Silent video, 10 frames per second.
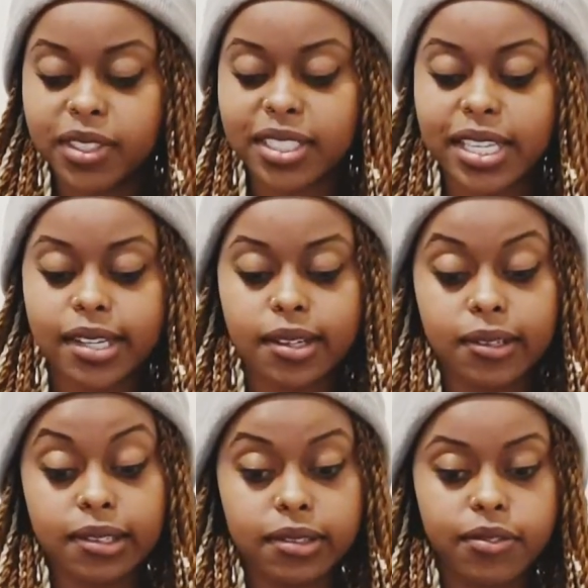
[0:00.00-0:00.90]

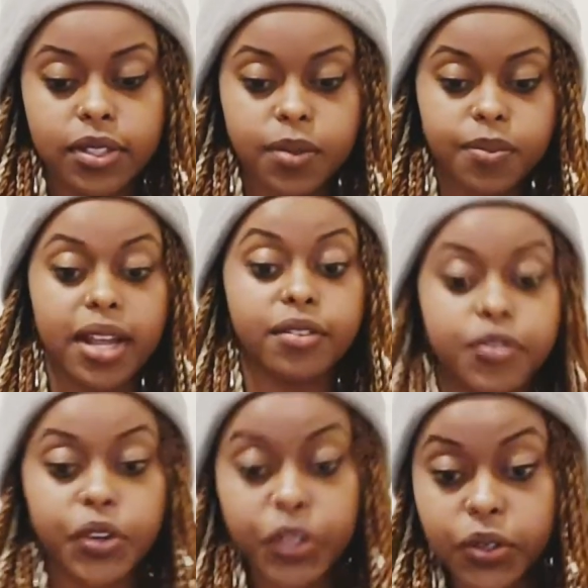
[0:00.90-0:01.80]
I feel bad
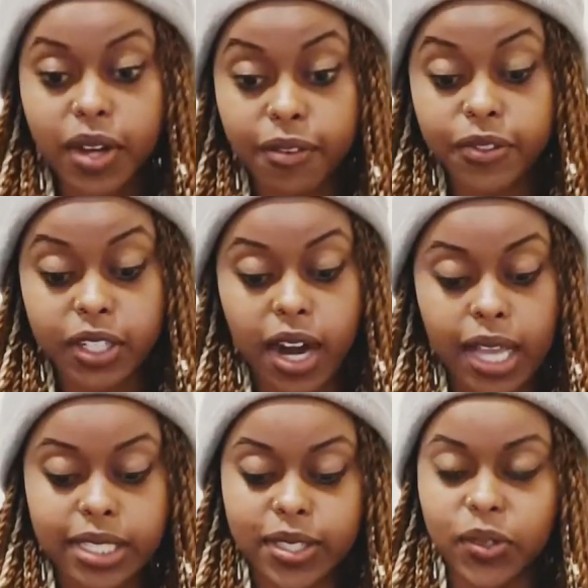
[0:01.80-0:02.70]
for you after
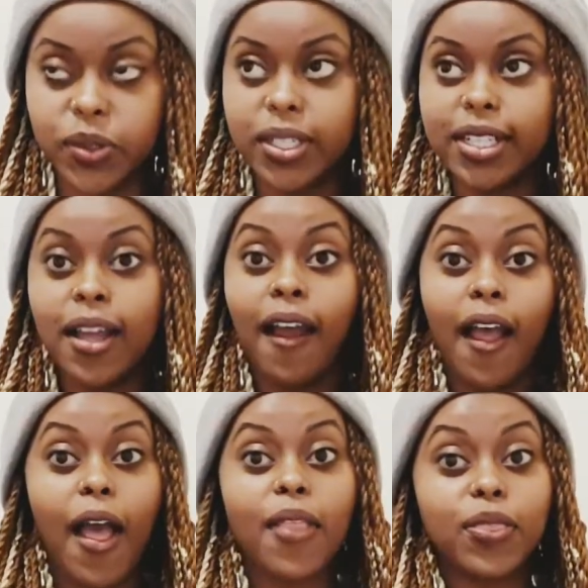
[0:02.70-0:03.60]
high school.
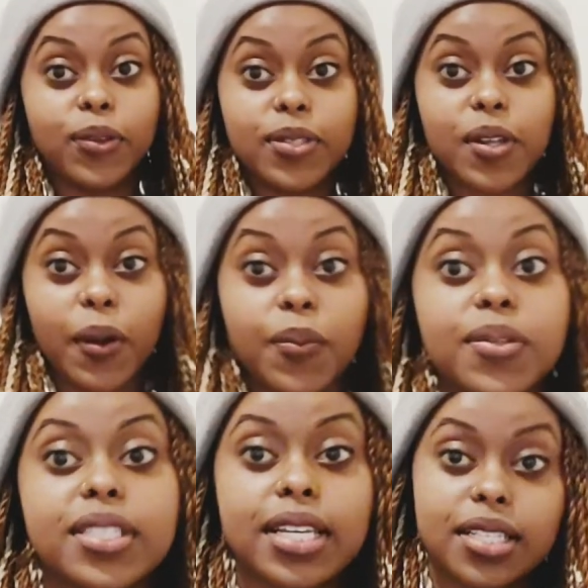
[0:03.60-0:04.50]
And those are
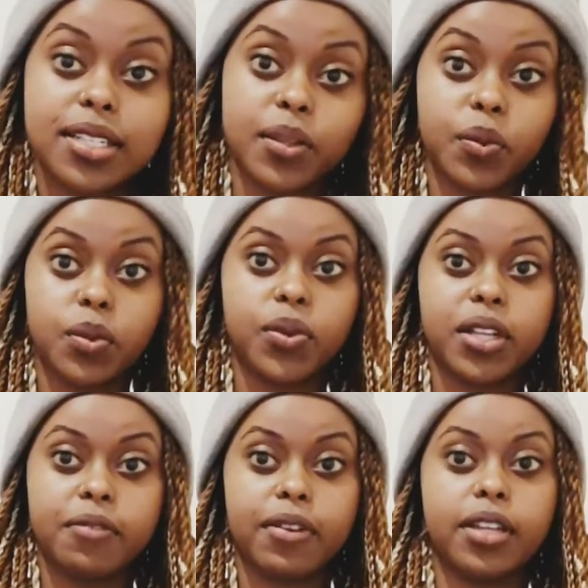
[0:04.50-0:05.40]
precisely the people
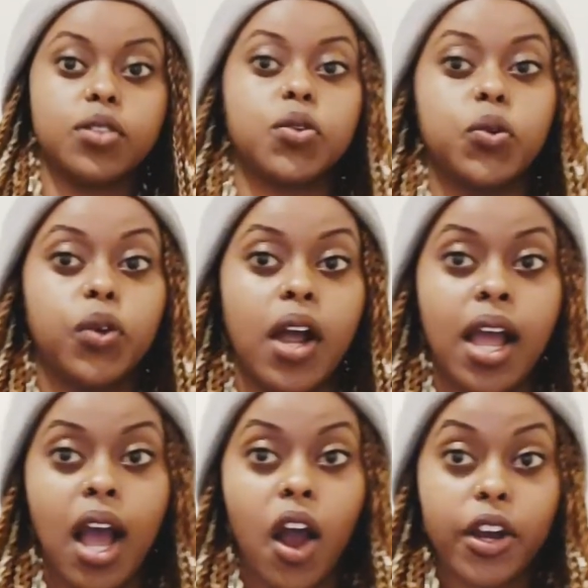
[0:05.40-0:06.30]
I find who
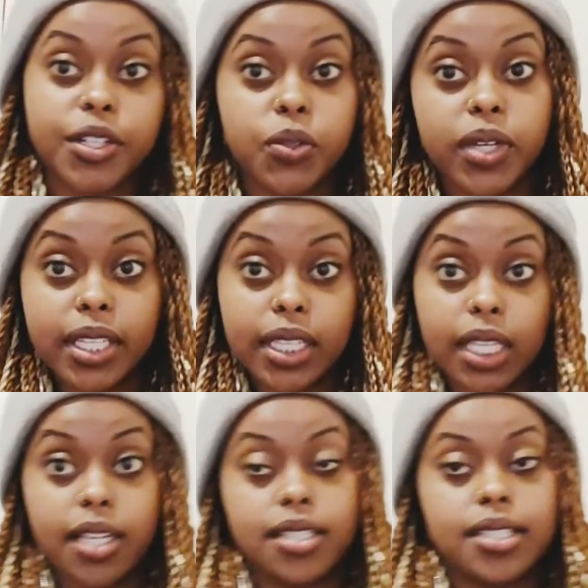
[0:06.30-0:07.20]
are doing
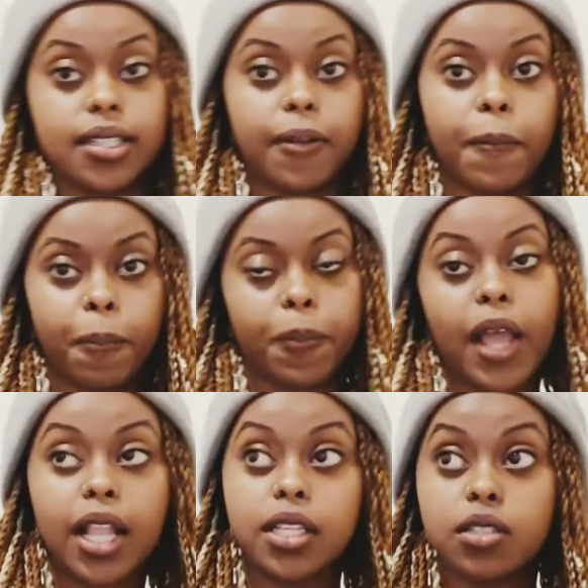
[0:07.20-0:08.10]
things,
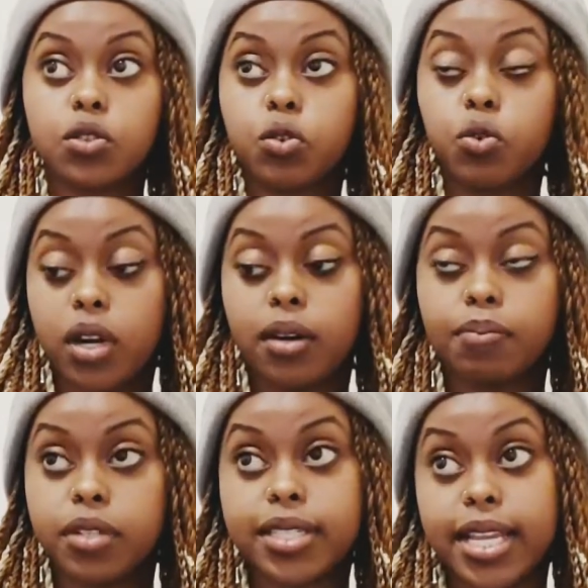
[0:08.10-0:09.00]
at least who are
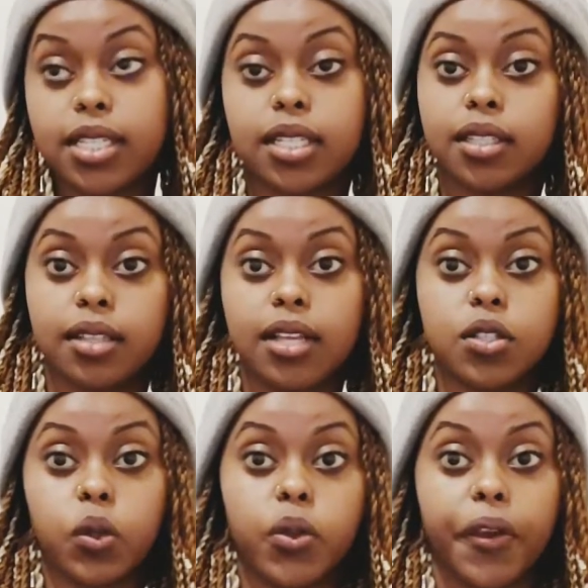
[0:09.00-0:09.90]
presenting as
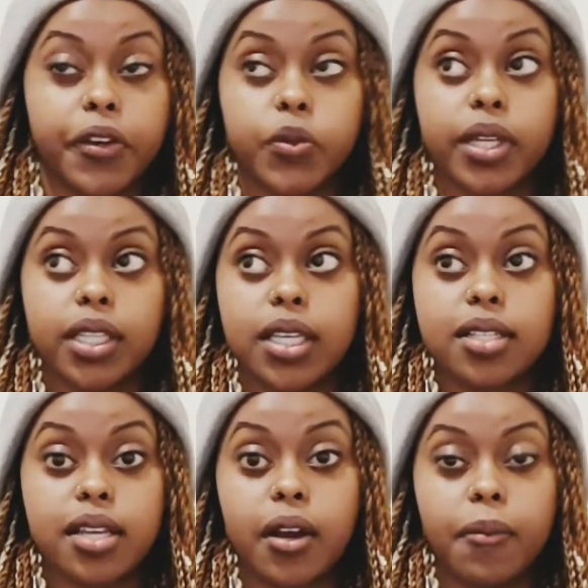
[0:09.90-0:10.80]
though they're doing
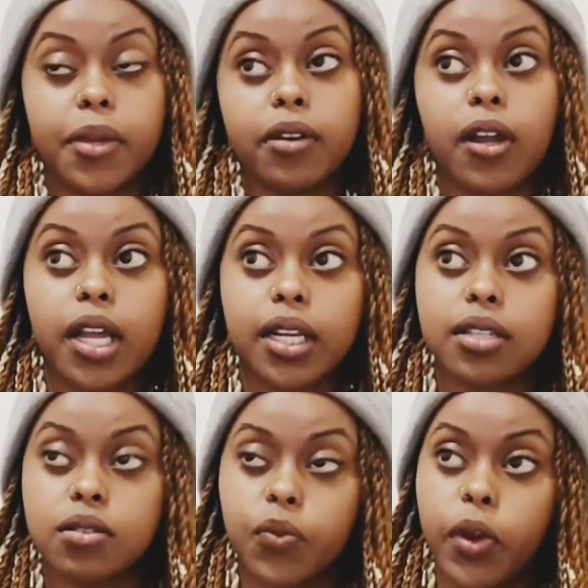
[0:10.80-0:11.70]
things and are being
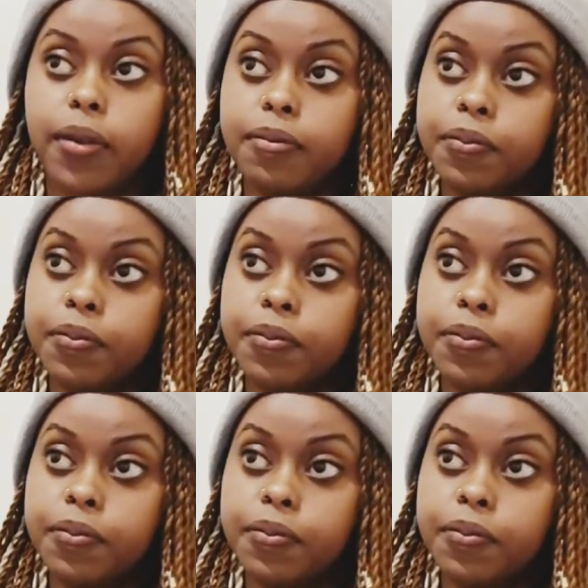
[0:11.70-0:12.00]
recognized for it.